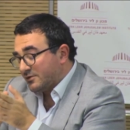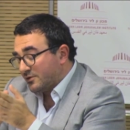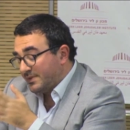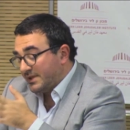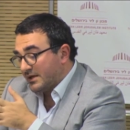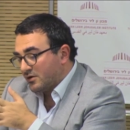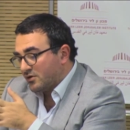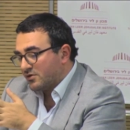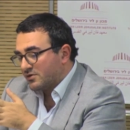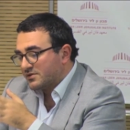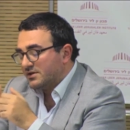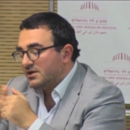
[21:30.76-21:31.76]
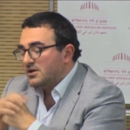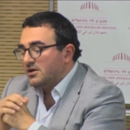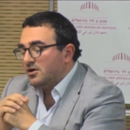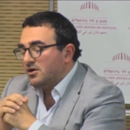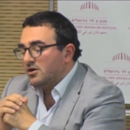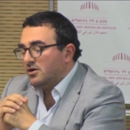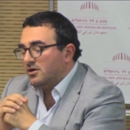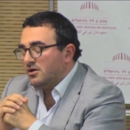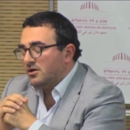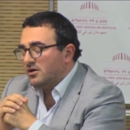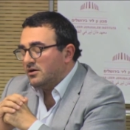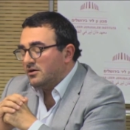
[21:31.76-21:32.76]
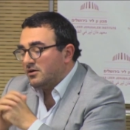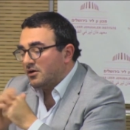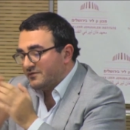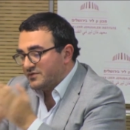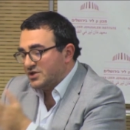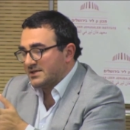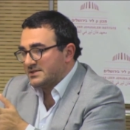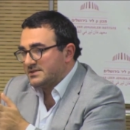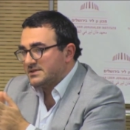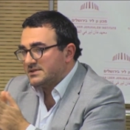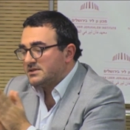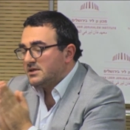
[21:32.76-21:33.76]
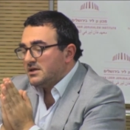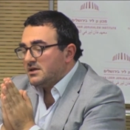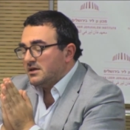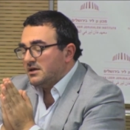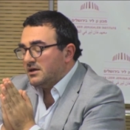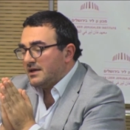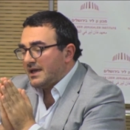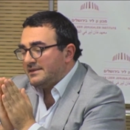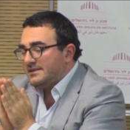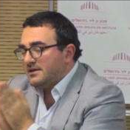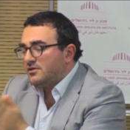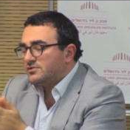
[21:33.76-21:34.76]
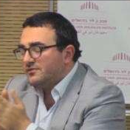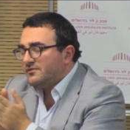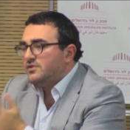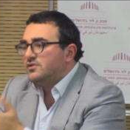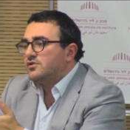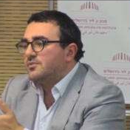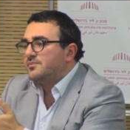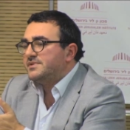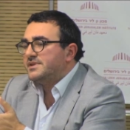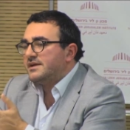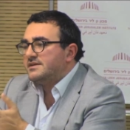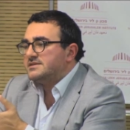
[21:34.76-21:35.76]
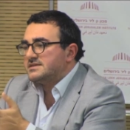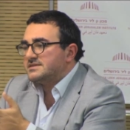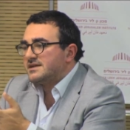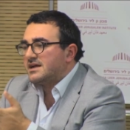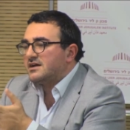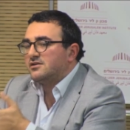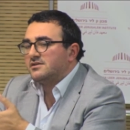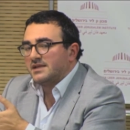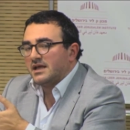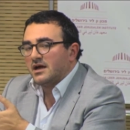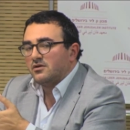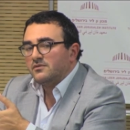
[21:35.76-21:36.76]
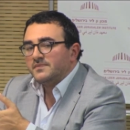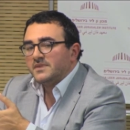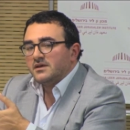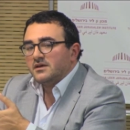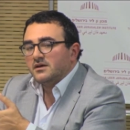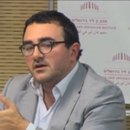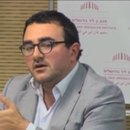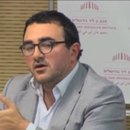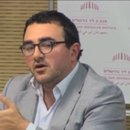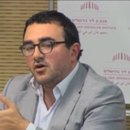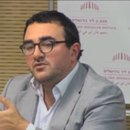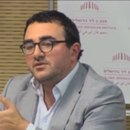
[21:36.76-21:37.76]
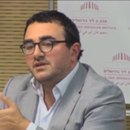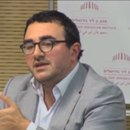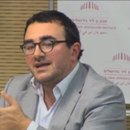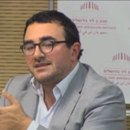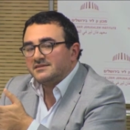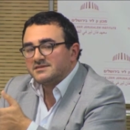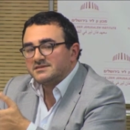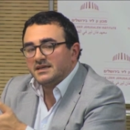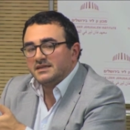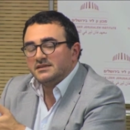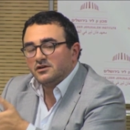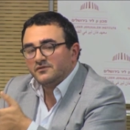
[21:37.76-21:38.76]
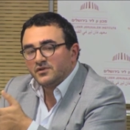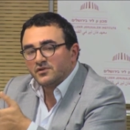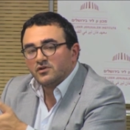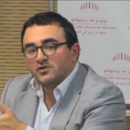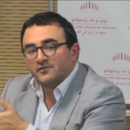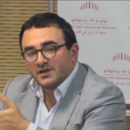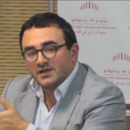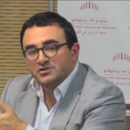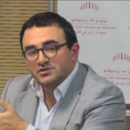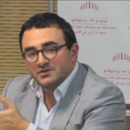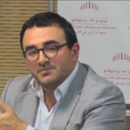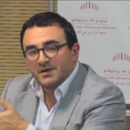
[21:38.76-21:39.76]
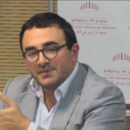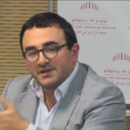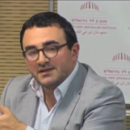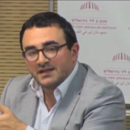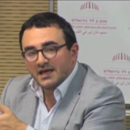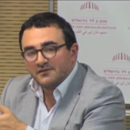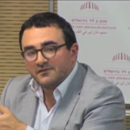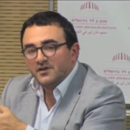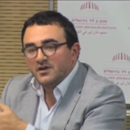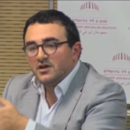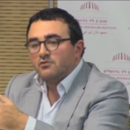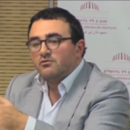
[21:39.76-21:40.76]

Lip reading: European Court of Justice. At the heart of Europe, there is a struggle now on the understanding of the role of religion in public life.